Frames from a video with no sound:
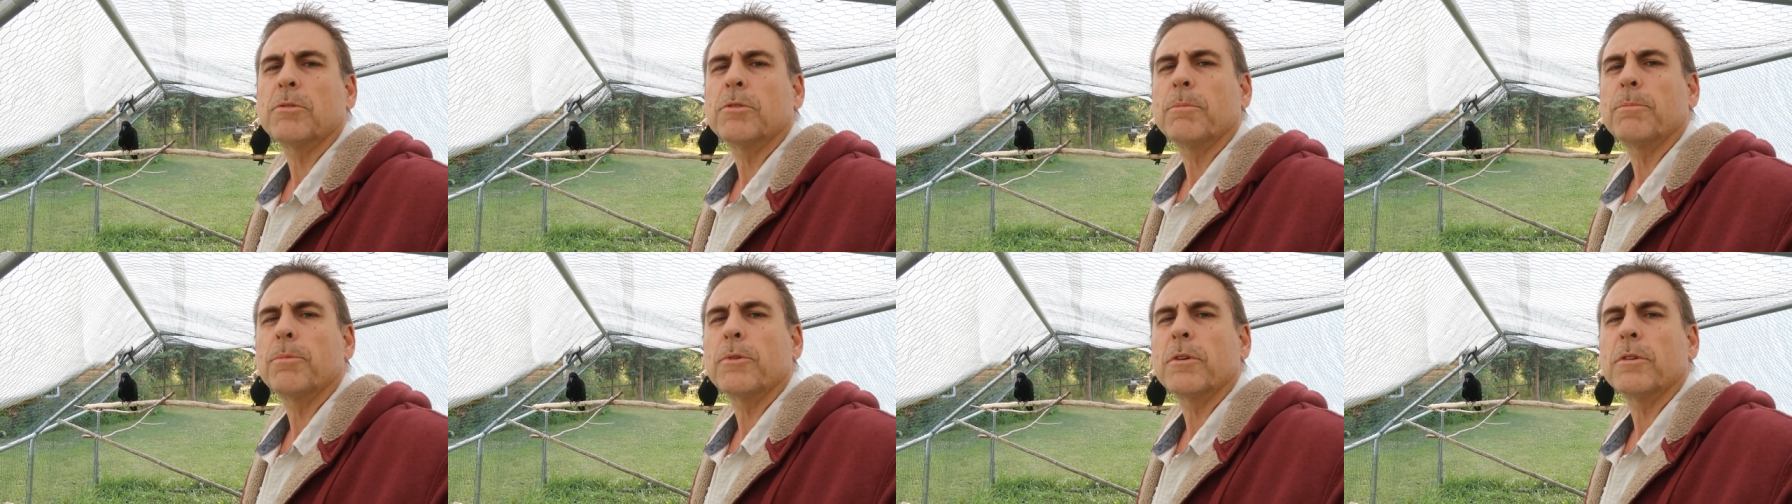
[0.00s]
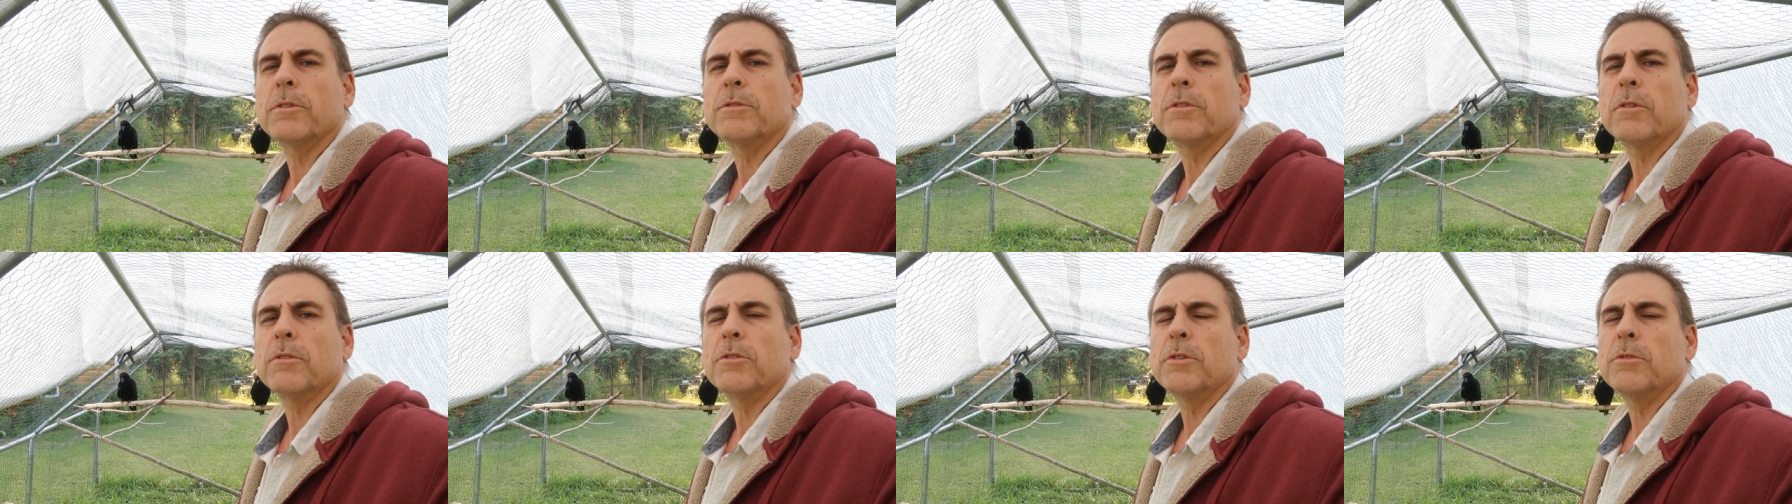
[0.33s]
the
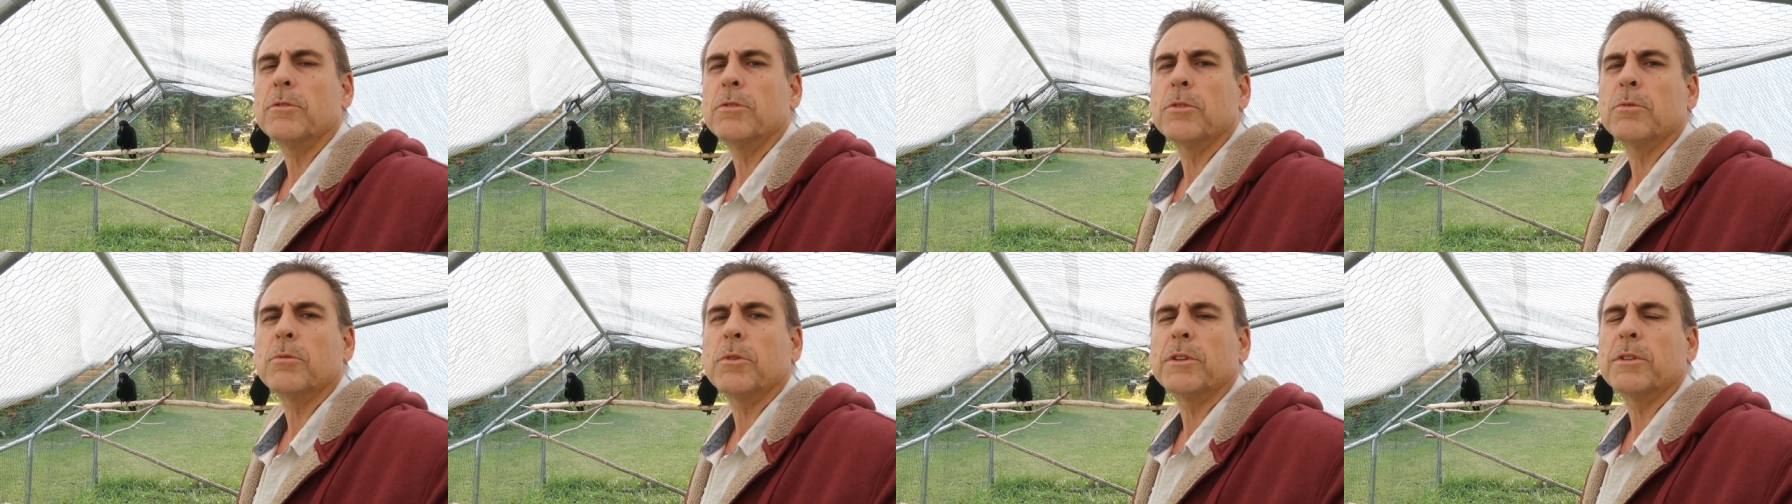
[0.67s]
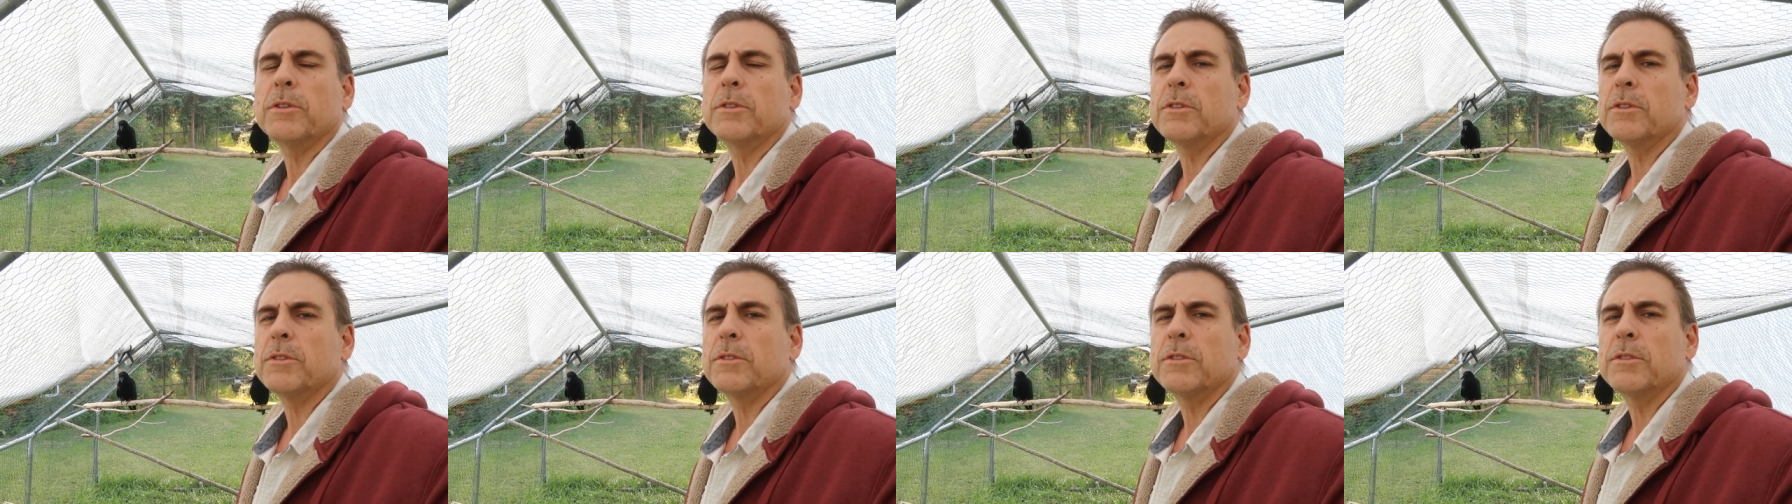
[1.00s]
birds are used to us
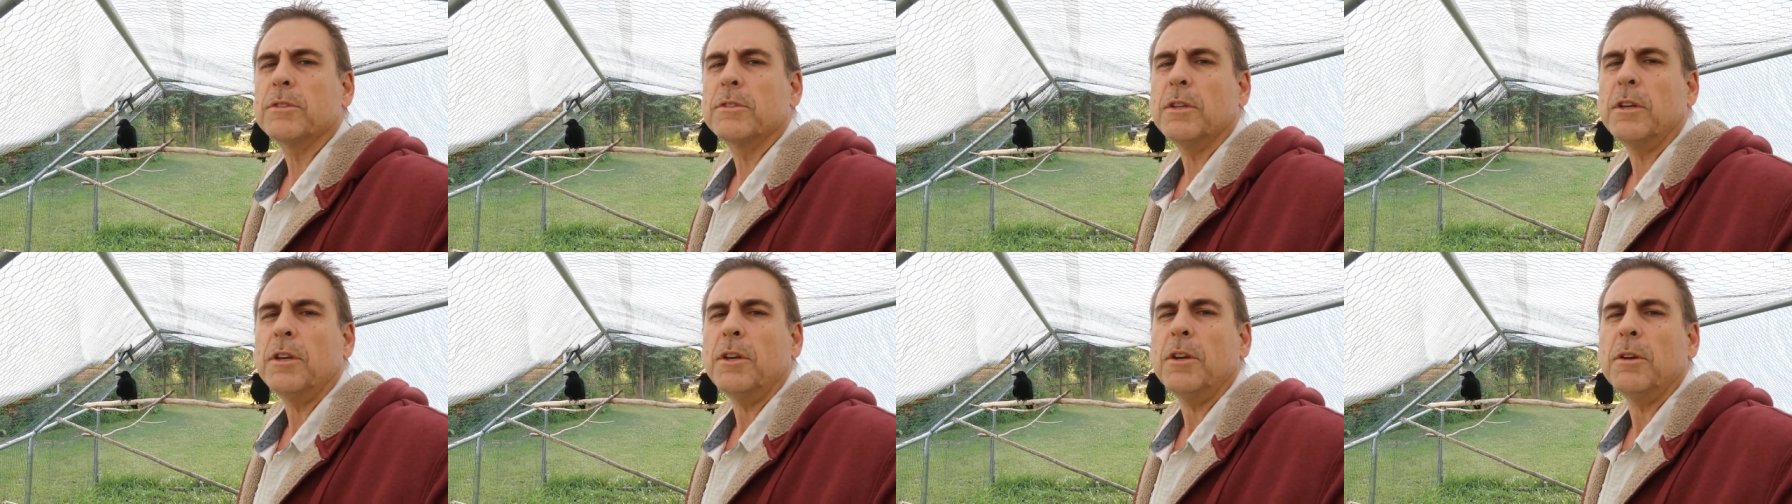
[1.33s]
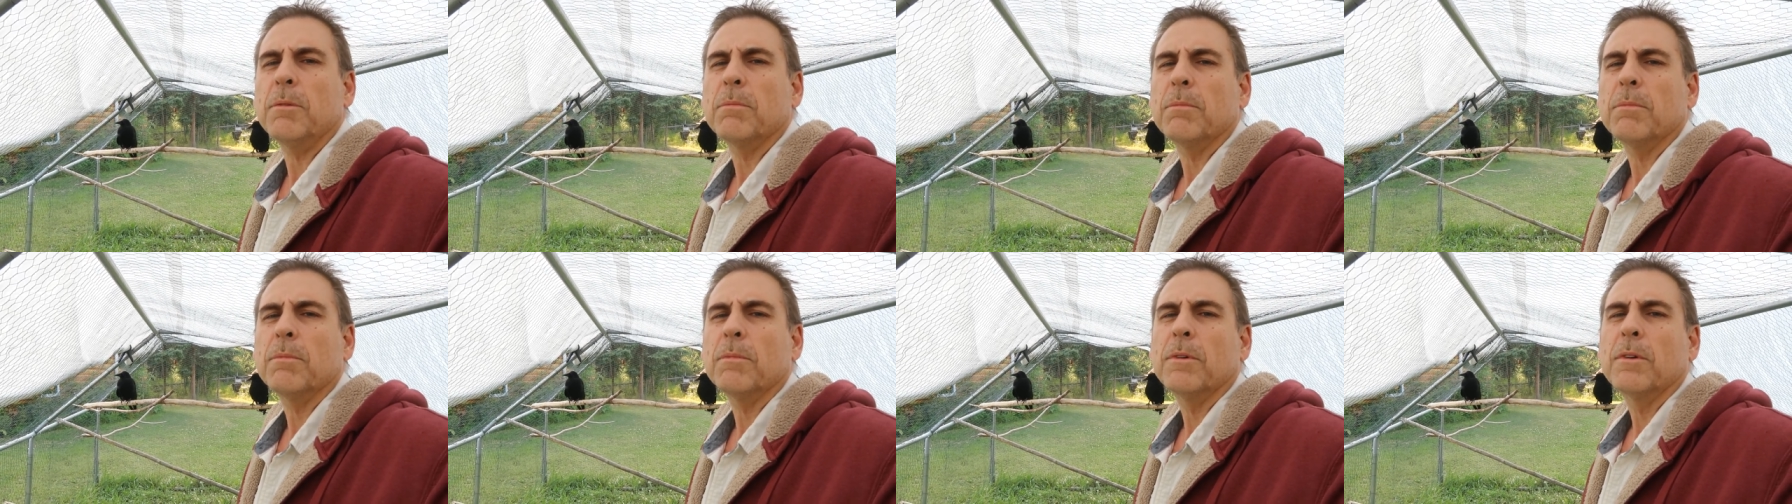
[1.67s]
just the
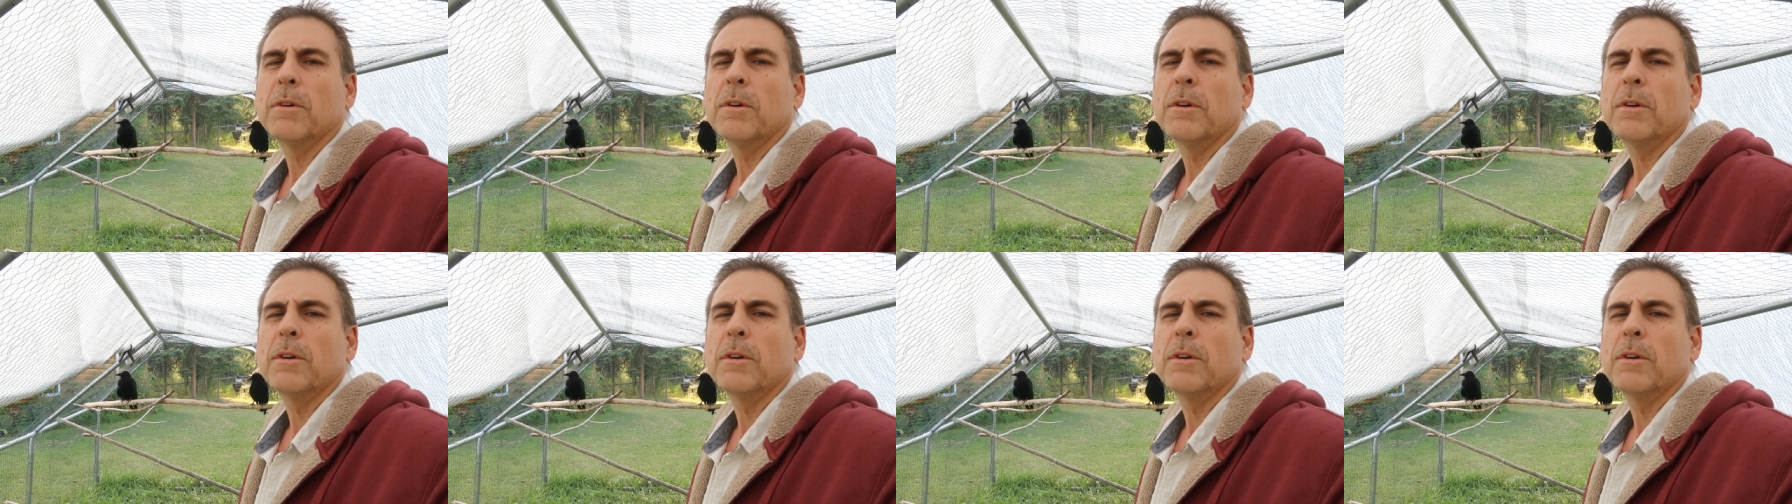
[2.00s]
same.